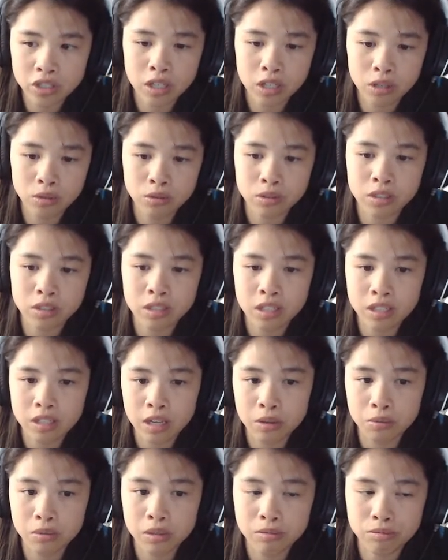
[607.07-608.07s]
I always think
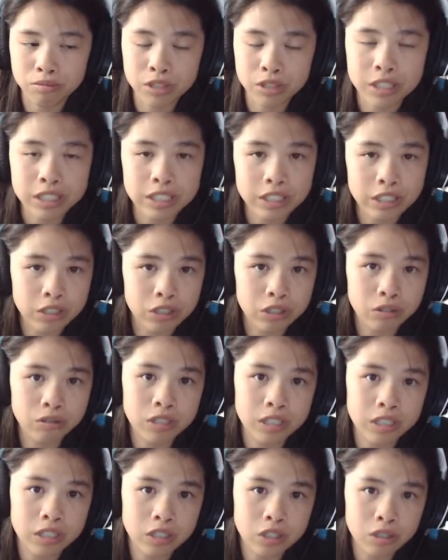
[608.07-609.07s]
that we really do
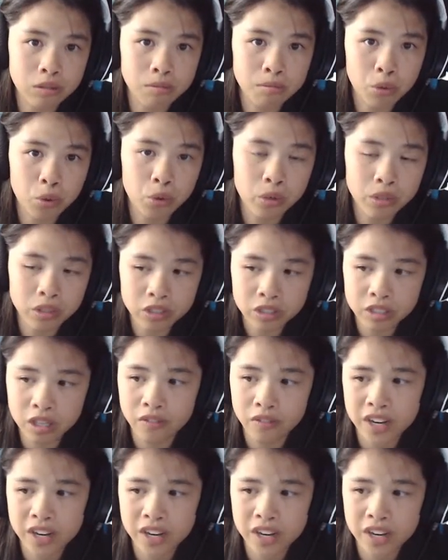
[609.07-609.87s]
need to do more stuff,